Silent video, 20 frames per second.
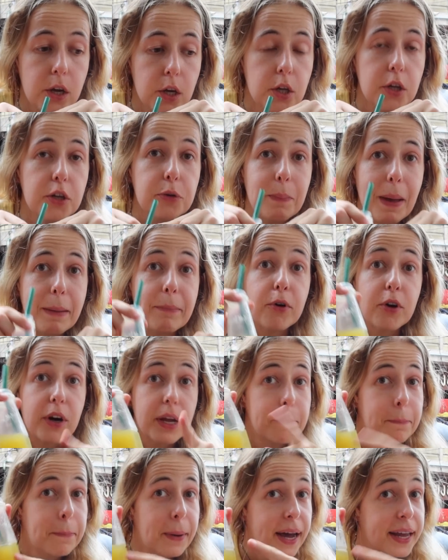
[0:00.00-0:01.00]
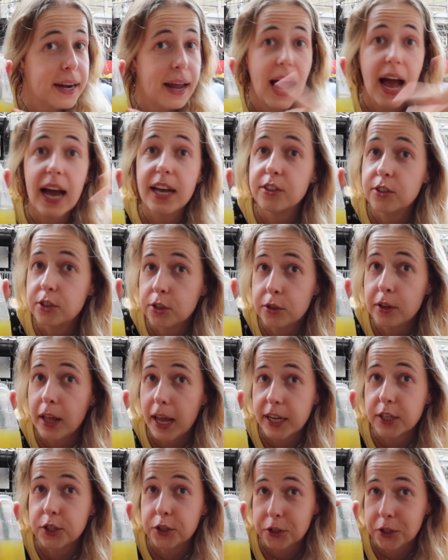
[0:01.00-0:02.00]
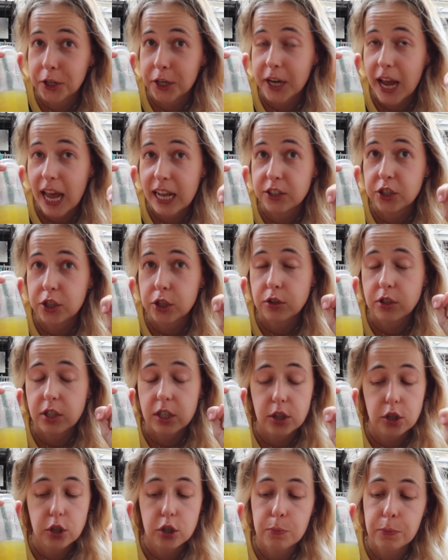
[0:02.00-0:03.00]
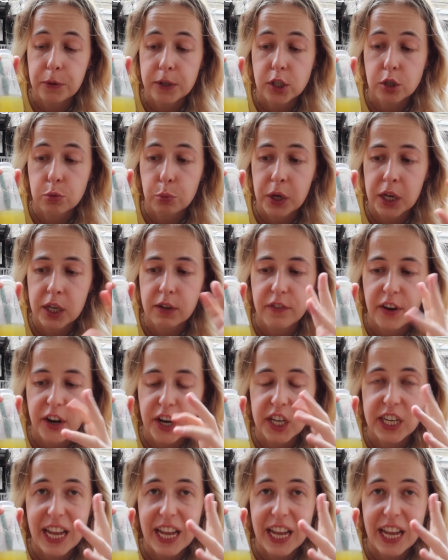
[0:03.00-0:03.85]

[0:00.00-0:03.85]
Good memory, but I do like sugarcane juice. It's super sweet, very